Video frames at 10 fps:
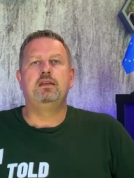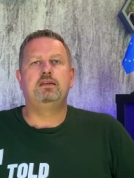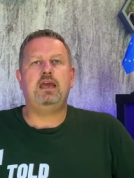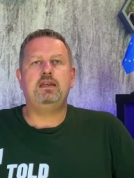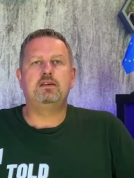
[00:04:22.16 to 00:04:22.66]

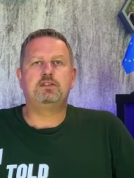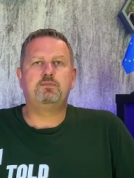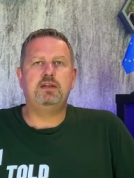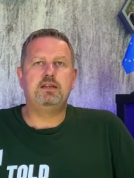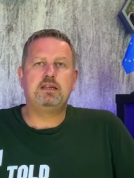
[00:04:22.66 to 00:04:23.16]
Dana
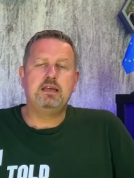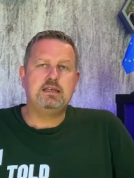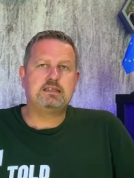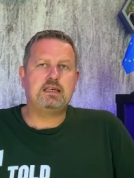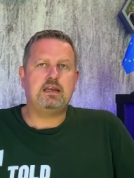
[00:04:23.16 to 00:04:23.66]
Spinett
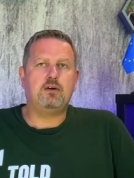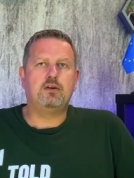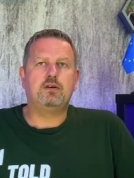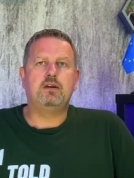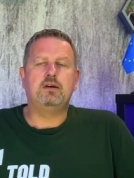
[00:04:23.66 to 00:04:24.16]
said
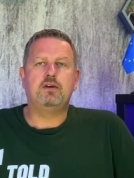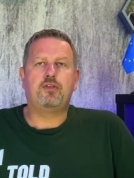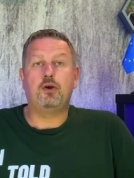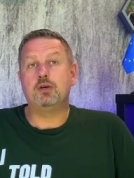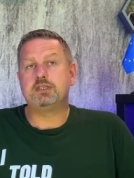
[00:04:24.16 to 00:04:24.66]
on
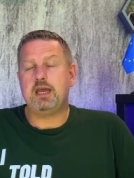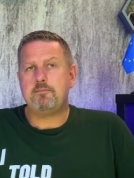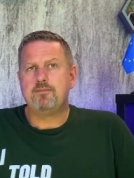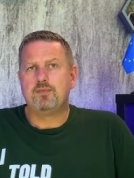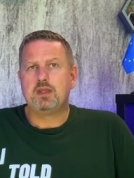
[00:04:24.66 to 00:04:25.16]
Thursday.
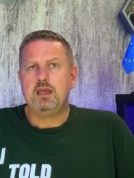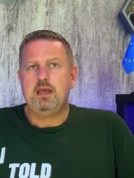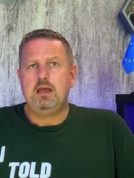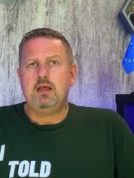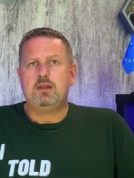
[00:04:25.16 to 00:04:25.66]

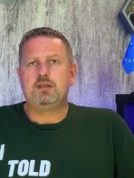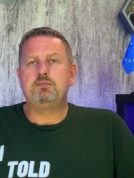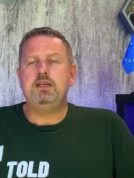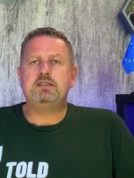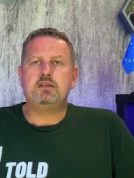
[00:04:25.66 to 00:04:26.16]
This
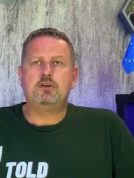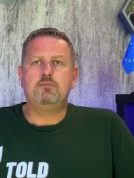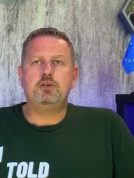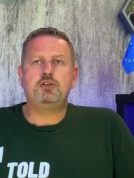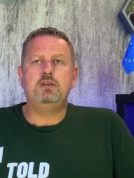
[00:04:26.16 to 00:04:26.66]
means the
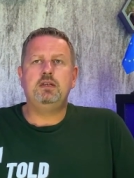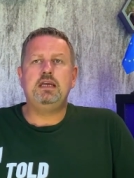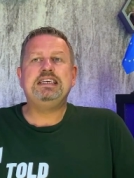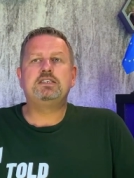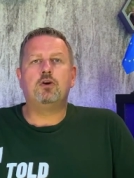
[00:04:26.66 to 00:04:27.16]
Commission
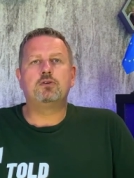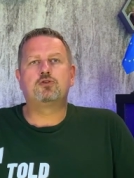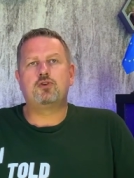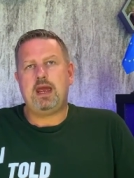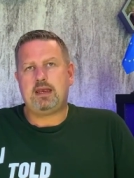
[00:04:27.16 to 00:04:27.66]
is on
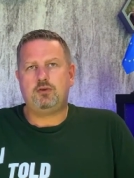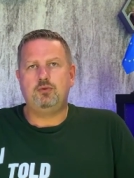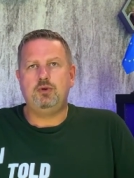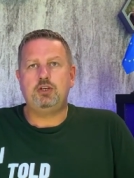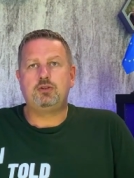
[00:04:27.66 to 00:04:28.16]
track to
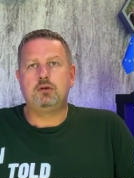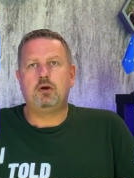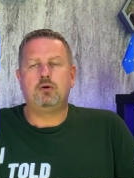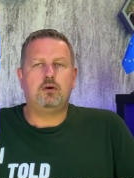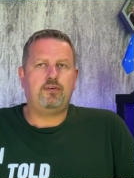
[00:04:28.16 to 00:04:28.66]
reach the
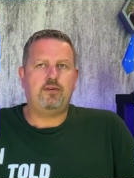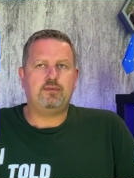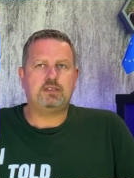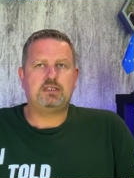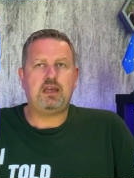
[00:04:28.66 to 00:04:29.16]
goal of
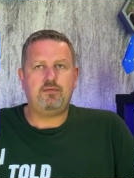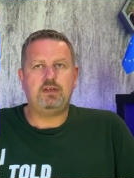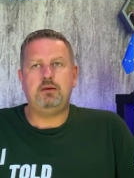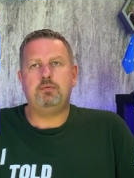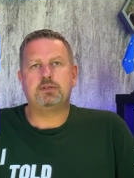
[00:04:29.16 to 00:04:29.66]
having
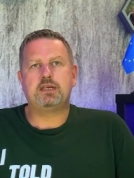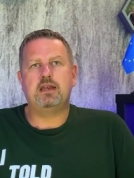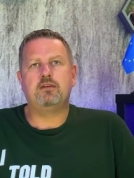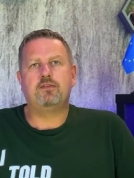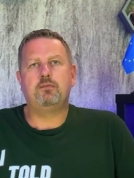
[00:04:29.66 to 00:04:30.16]

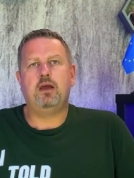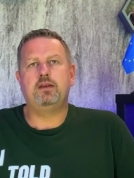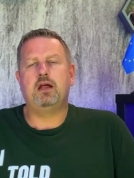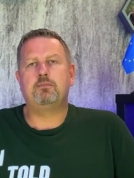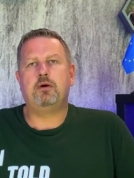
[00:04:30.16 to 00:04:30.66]
70% of the
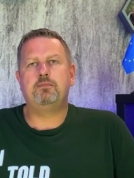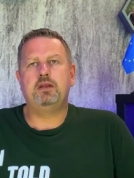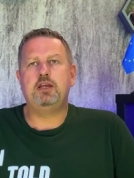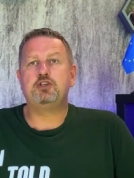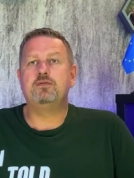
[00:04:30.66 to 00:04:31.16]
adult
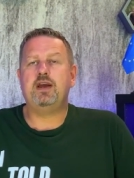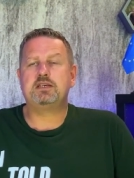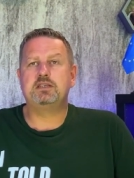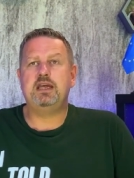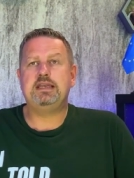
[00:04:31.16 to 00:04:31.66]
population
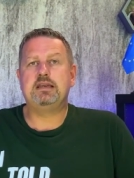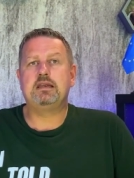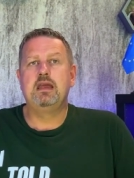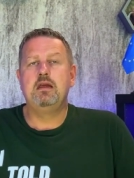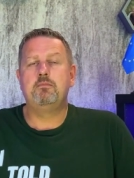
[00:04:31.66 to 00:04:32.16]
vaccinated
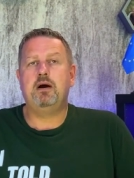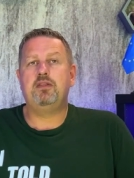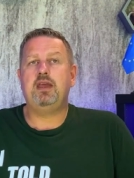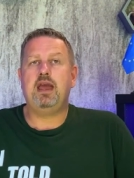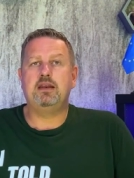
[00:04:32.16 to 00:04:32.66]
by
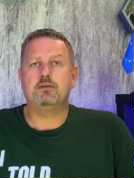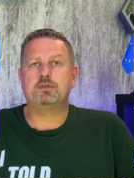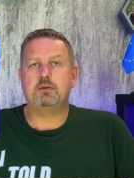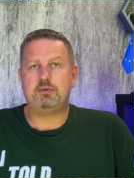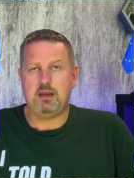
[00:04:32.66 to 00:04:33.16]
the end of
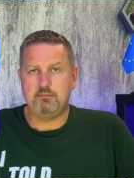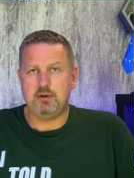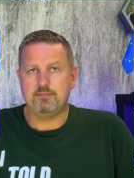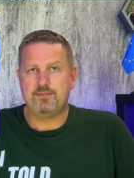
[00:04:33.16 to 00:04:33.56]
September.